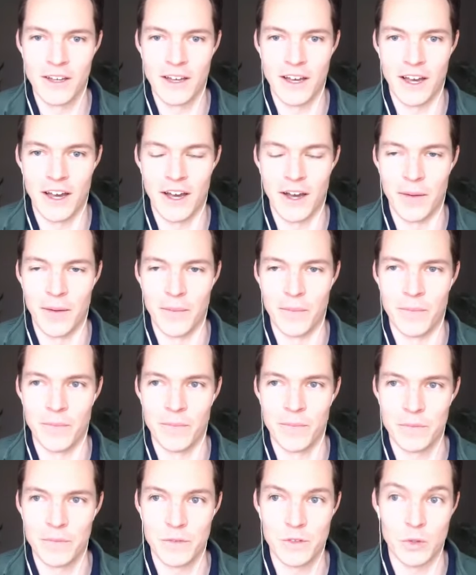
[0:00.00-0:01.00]
Um,
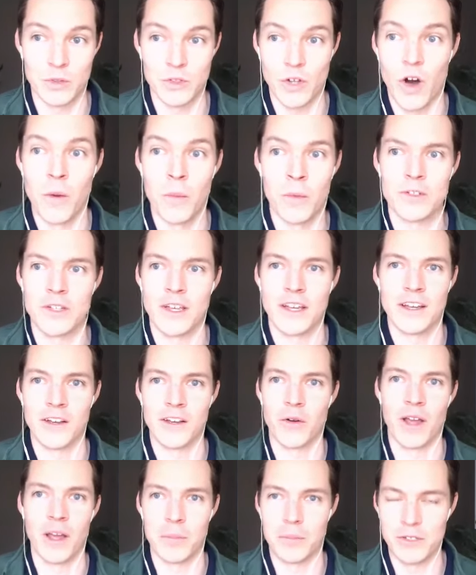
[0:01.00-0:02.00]
so it's almost like a
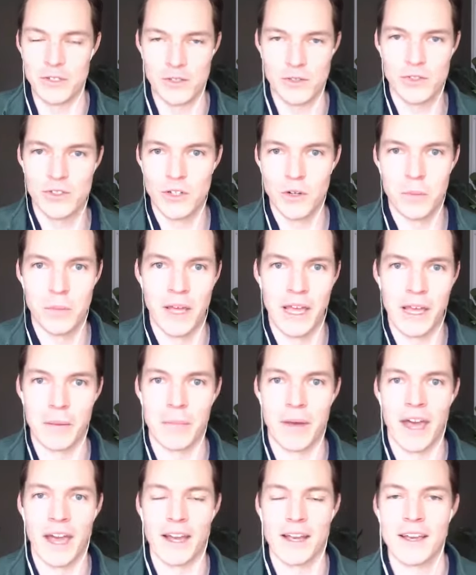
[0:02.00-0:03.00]
grant, but you still pay it
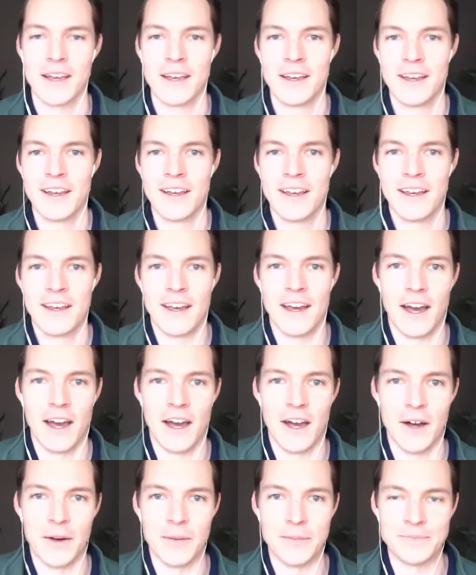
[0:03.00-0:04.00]
back. Got it.
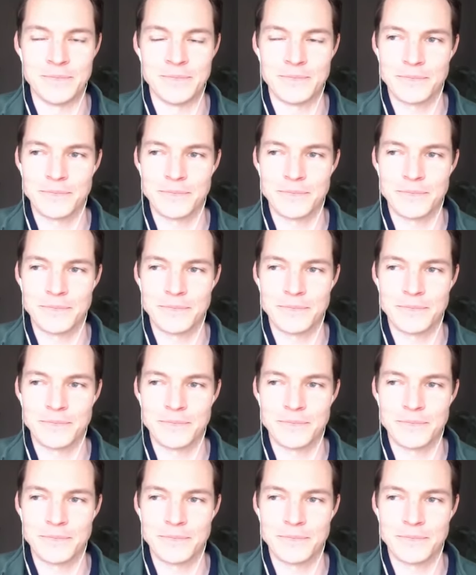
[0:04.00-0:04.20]
Um,